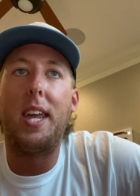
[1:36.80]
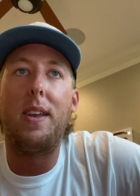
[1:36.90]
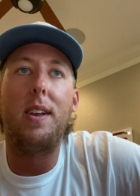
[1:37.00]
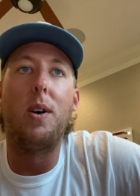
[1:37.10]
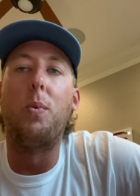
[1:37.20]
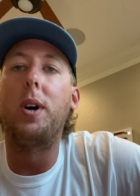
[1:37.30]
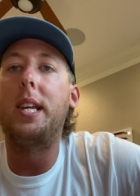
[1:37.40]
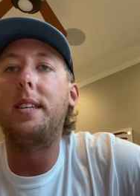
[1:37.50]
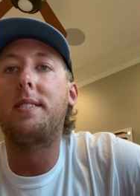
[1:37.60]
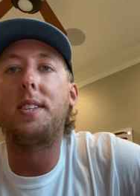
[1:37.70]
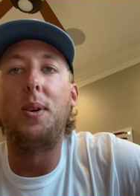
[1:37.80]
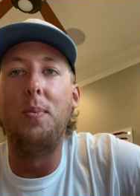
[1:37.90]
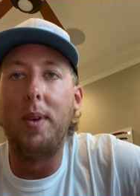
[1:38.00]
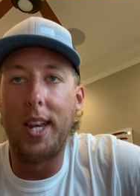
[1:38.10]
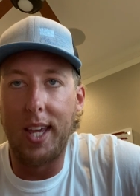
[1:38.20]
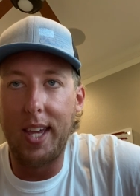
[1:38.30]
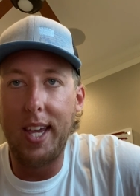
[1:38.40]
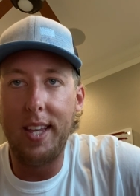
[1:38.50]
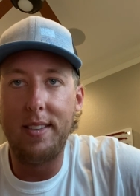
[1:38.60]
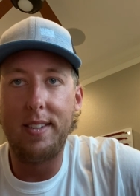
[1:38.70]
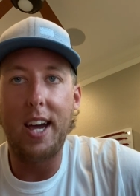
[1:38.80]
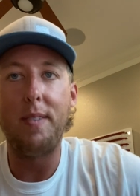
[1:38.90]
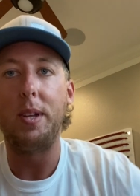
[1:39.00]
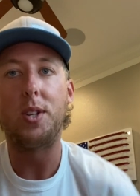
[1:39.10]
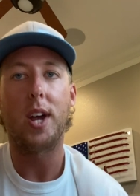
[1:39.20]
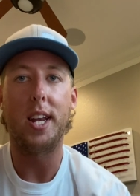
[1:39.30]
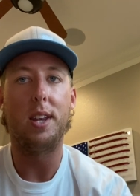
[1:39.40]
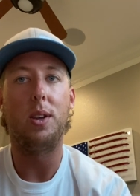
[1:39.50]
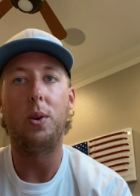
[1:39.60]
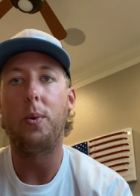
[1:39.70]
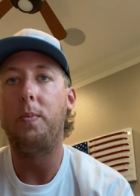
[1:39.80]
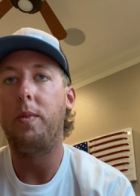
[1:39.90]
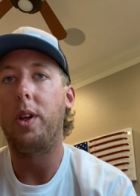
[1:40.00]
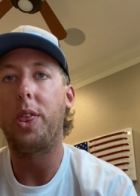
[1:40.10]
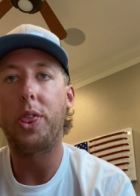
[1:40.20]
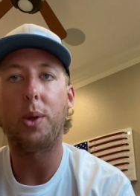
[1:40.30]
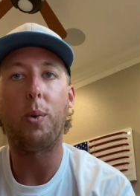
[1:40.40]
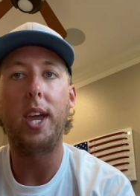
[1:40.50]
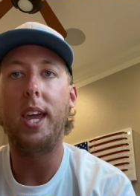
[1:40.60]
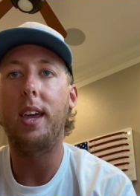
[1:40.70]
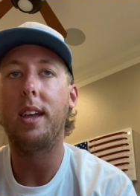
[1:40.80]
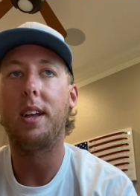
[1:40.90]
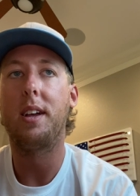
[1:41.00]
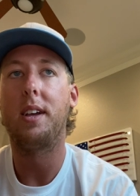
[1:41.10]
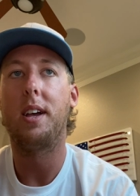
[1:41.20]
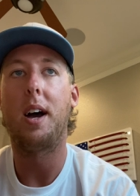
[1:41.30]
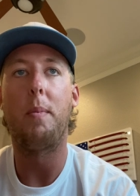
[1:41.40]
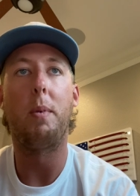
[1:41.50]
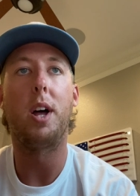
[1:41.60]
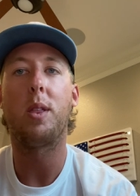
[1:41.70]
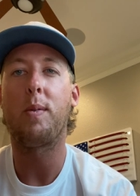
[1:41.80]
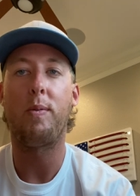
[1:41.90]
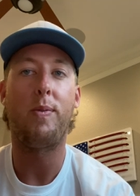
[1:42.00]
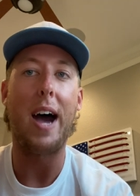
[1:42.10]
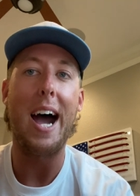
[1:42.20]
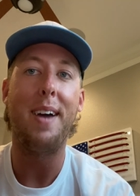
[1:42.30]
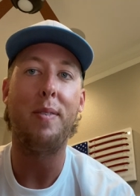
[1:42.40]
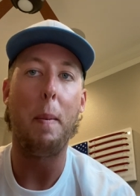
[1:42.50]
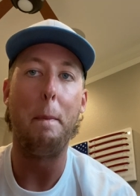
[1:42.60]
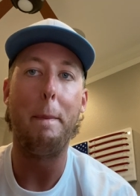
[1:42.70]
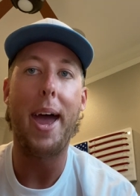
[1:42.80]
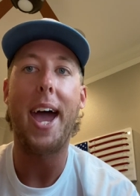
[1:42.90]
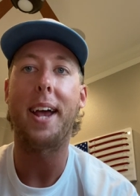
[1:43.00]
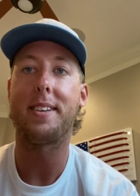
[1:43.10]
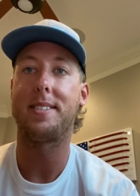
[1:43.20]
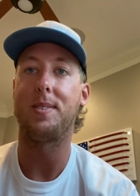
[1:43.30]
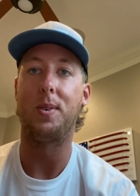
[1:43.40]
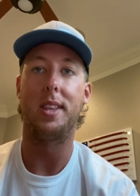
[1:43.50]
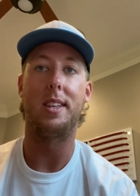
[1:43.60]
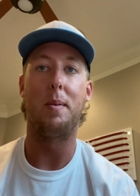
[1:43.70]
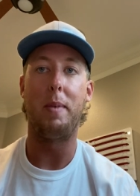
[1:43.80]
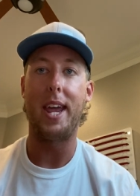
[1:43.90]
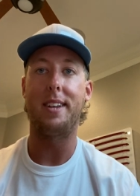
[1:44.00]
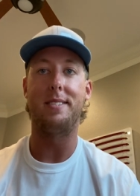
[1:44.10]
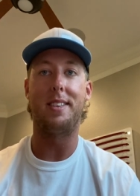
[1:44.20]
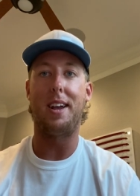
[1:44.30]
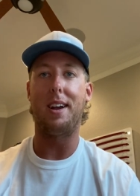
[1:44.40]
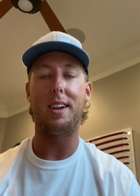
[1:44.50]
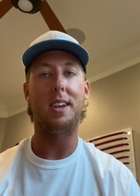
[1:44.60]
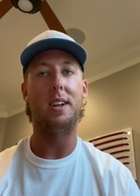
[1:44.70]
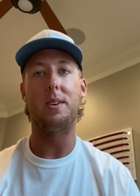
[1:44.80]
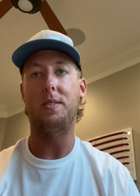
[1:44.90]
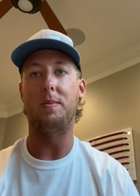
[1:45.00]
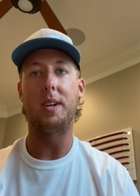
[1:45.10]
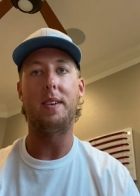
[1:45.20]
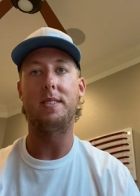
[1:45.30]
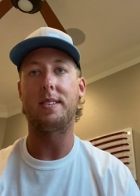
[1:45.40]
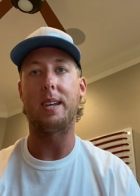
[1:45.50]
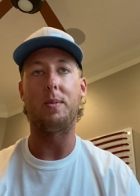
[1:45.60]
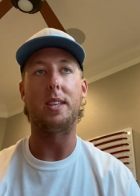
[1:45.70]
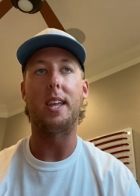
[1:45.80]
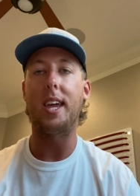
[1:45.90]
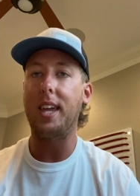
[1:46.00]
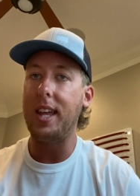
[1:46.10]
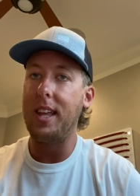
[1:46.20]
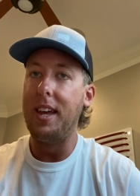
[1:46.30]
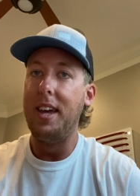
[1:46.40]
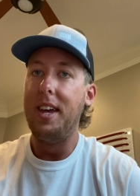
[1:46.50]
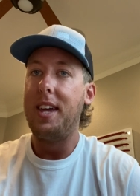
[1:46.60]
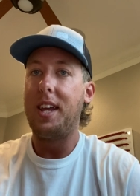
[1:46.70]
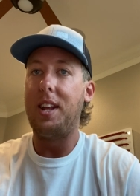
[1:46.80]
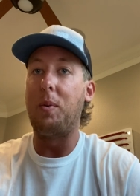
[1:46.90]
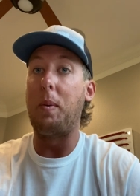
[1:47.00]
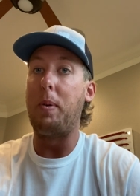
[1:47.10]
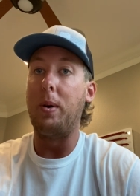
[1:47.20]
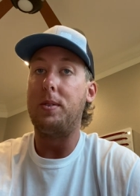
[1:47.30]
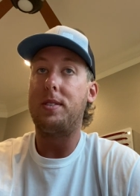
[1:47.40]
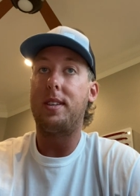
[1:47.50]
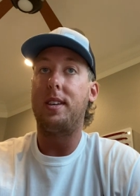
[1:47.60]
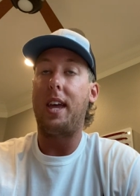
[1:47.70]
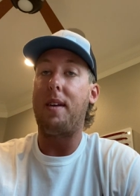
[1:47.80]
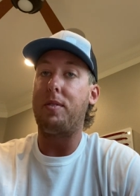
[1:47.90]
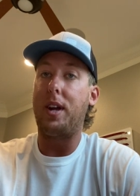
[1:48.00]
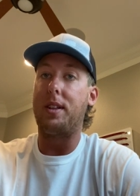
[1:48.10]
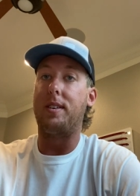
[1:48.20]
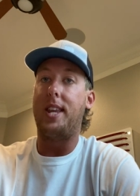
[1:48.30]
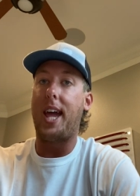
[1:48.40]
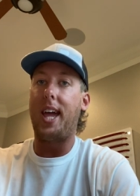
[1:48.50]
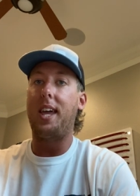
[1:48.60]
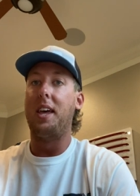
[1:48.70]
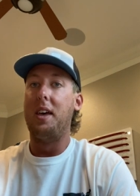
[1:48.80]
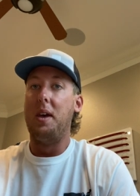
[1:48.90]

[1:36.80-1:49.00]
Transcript: you know, what is too many? Is I've been trying to do three a month, five max when the demand is there. You know, sometimes it's like we take it. You know, we post every other day